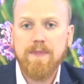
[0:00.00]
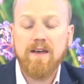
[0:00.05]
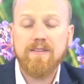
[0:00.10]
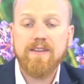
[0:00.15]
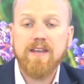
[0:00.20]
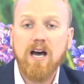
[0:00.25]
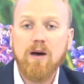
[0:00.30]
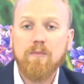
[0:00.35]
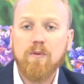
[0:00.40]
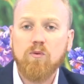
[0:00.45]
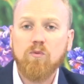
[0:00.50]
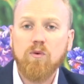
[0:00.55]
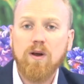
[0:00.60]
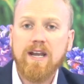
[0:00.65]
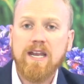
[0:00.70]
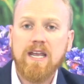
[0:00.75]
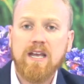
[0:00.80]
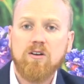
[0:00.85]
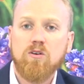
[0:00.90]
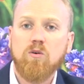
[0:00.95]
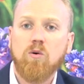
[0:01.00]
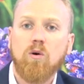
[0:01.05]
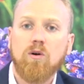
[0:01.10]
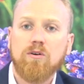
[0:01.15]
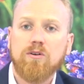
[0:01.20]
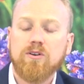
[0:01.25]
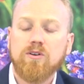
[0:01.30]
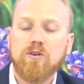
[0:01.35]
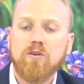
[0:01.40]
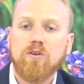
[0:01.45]
Now in the upper right hand
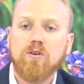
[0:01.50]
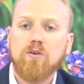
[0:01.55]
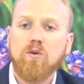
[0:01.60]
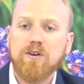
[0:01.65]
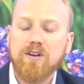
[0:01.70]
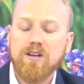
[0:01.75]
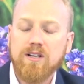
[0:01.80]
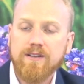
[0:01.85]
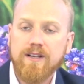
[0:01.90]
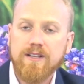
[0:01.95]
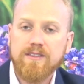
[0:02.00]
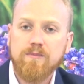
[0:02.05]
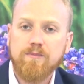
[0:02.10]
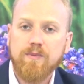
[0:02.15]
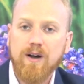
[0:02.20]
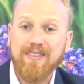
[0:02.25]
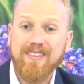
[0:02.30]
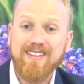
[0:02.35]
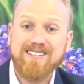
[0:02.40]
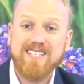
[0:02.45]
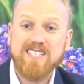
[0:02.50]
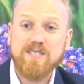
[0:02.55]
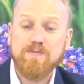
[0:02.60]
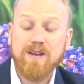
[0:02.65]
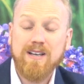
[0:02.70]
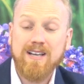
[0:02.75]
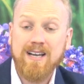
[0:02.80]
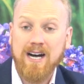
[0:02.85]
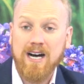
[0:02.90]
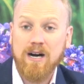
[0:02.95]
corner, you're going to click the button that says
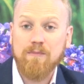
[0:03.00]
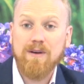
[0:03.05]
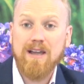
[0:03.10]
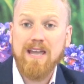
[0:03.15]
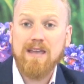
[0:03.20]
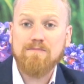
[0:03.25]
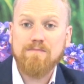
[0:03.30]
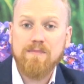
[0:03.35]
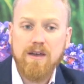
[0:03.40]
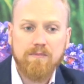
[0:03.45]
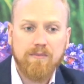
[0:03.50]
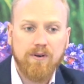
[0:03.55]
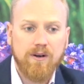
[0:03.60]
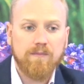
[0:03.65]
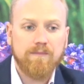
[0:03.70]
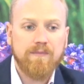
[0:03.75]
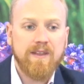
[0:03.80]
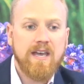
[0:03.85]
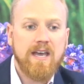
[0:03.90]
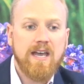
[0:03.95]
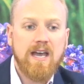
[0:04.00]
Become a Member.